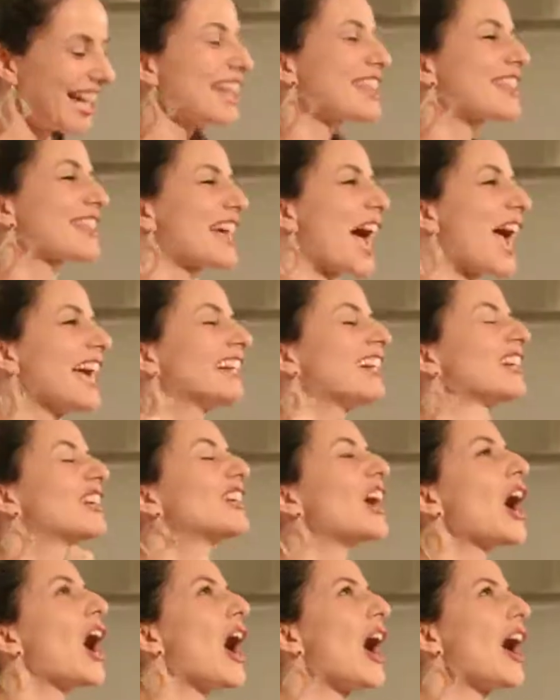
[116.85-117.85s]
Thank
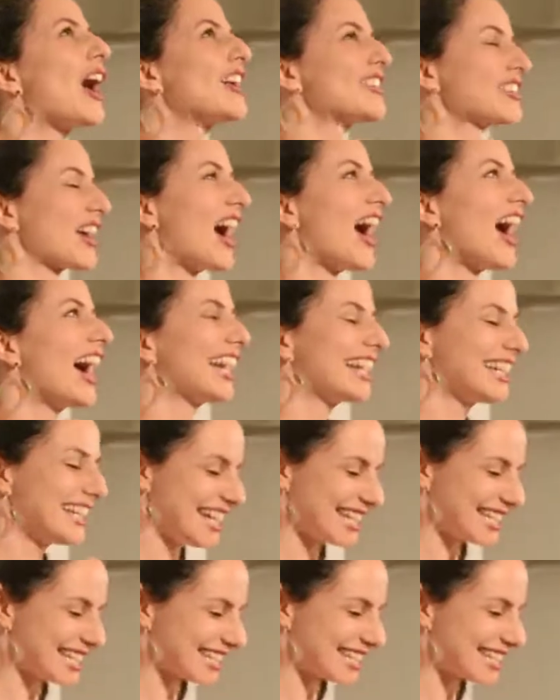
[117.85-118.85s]
God I
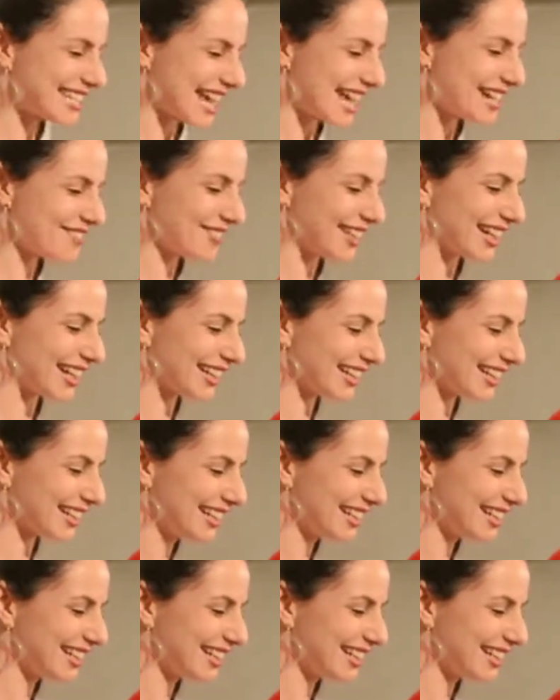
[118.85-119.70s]
needed saving.